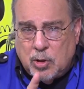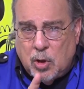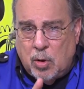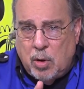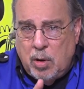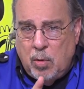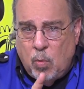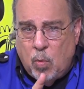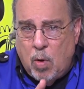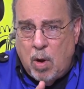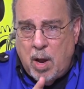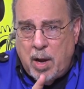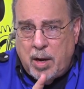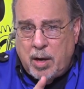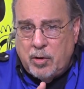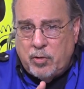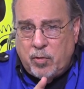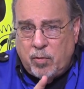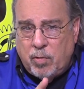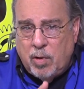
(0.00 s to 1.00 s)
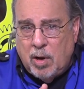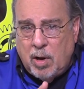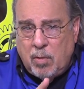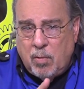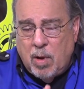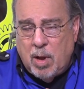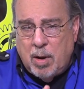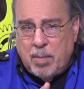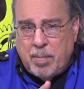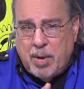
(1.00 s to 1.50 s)
only one that you really
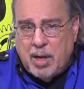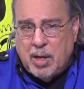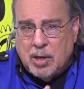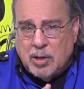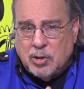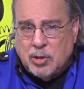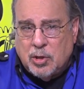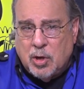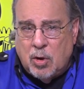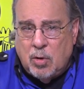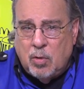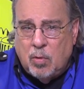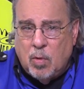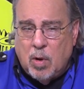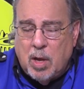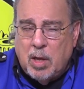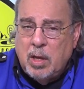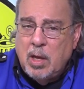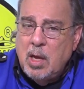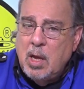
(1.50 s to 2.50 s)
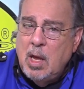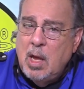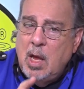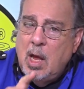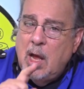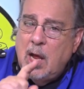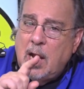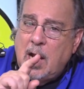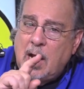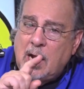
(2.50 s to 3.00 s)
want to be concerned with,
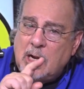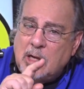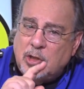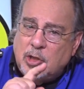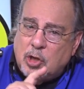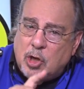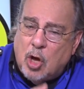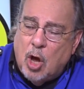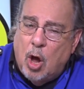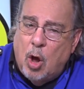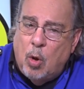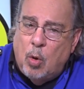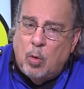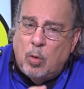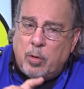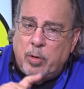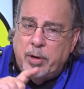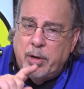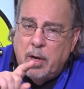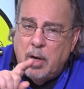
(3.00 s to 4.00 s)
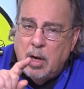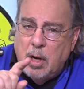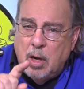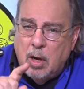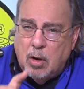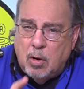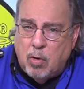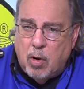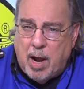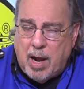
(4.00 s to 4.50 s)
and that is cold
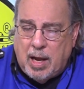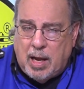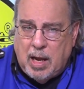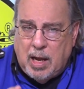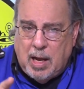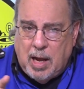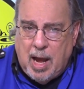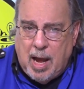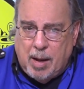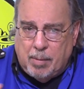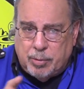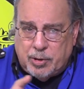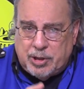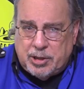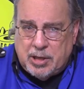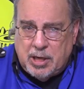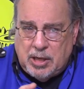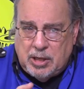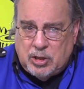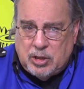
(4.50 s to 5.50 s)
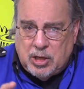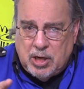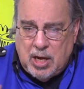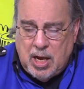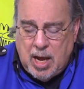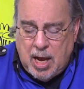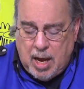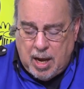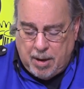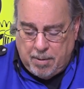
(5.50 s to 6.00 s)
cranking amps,
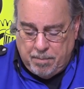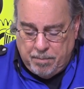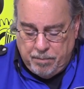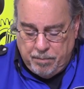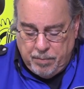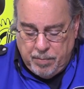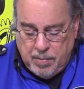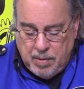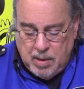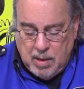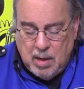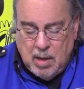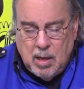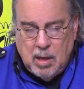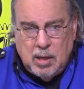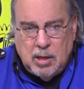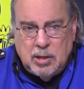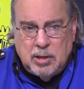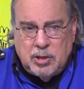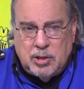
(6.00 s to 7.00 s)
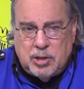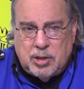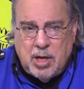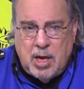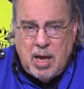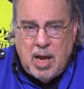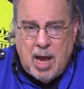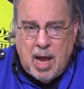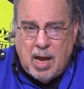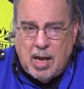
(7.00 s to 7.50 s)
CCA.
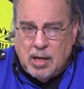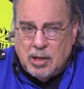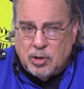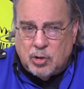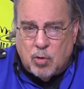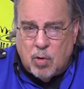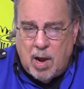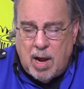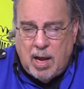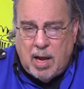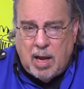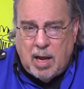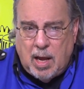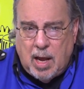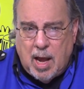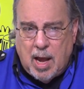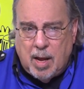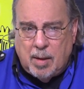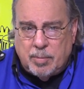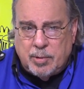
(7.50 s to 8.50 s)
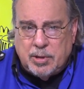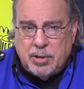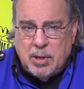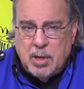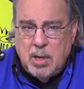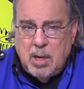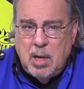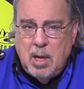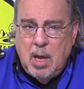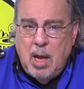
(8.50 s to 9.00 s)
CA is cranking amps,
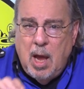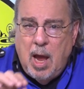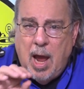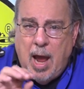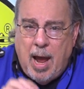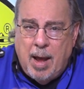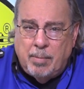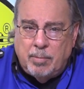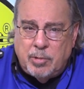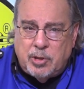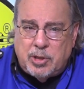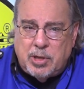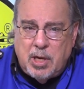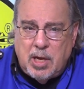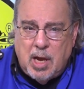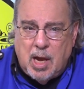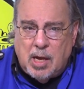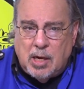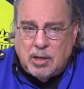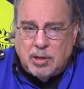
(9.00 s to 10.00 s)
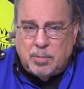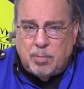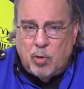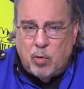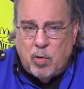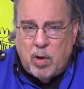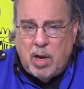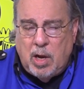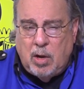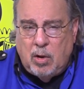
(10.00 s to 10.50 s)
MCA is
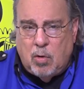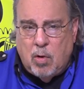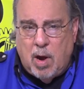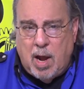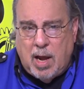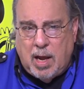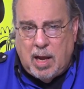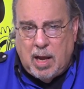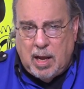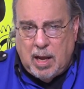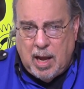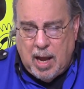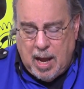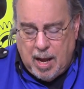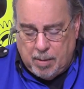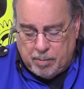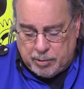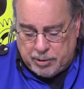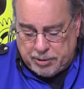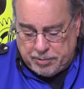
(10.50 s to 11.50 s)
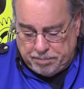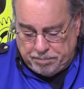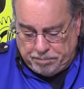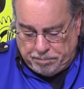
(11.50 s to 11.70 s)
marine cranking amps.